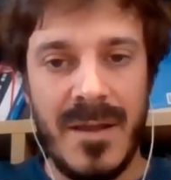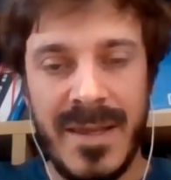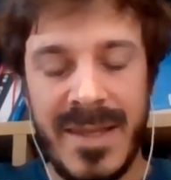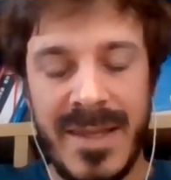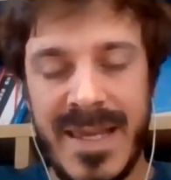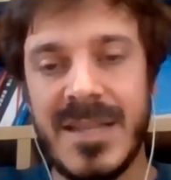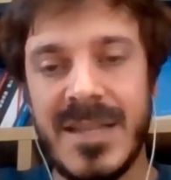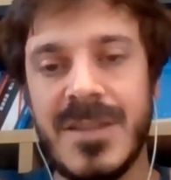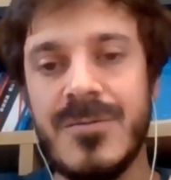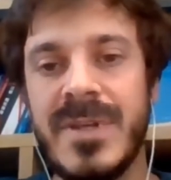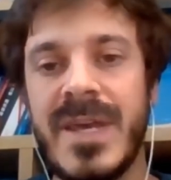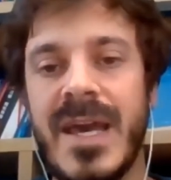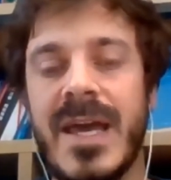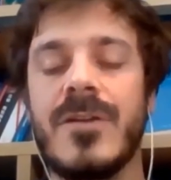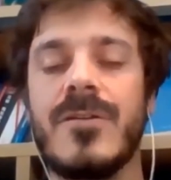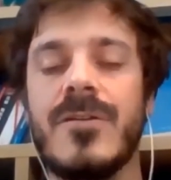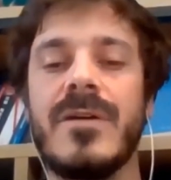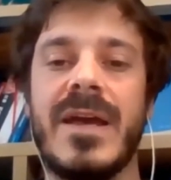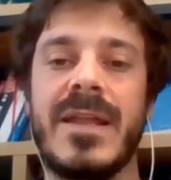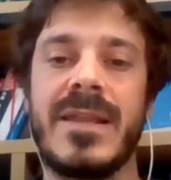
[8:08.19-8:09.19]
get
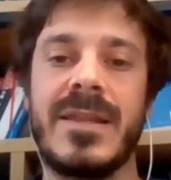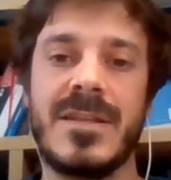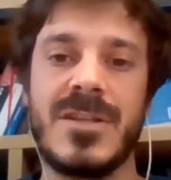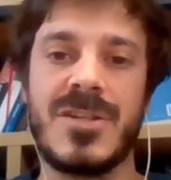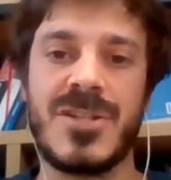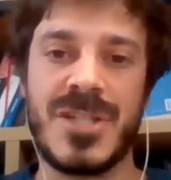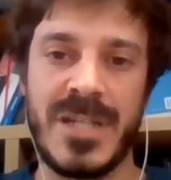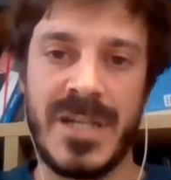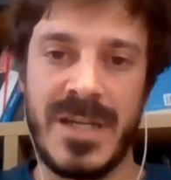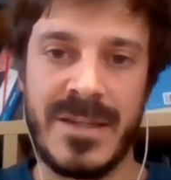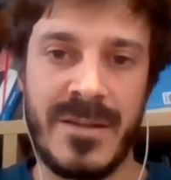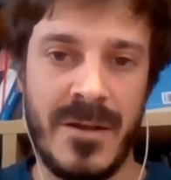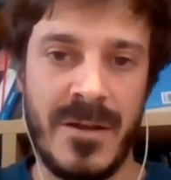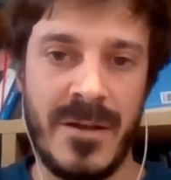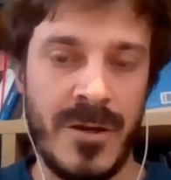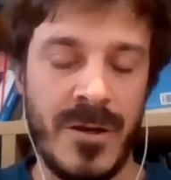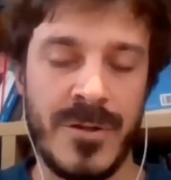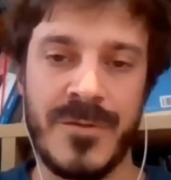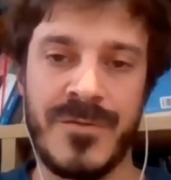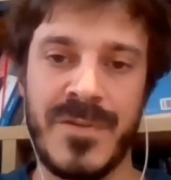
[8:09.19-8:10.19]
together and shed a
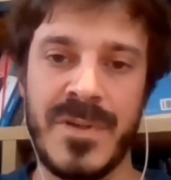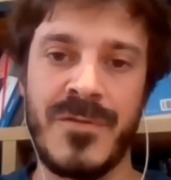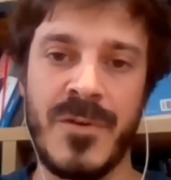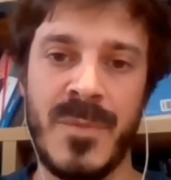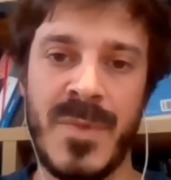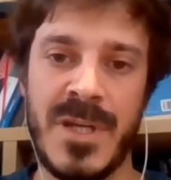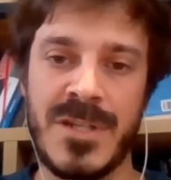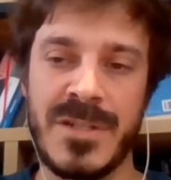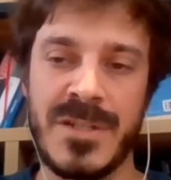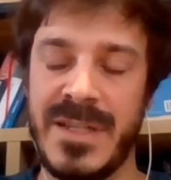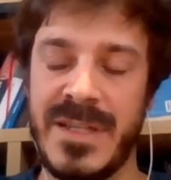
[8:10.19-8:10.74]
lot of information.